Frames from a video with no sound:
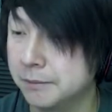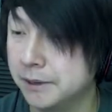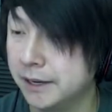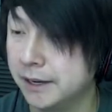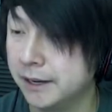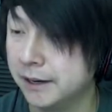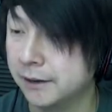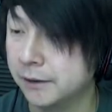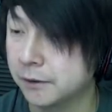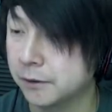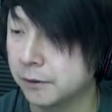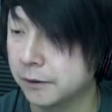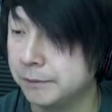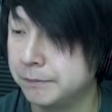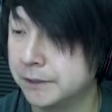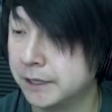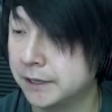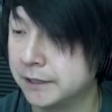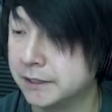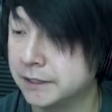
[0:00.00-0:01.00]
bit and
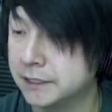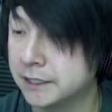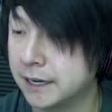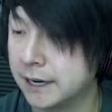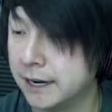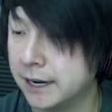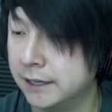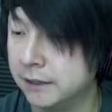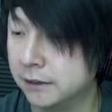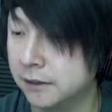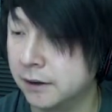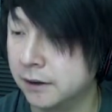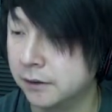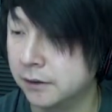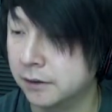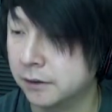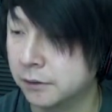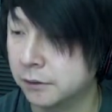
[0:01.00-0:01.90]
creep down the side along the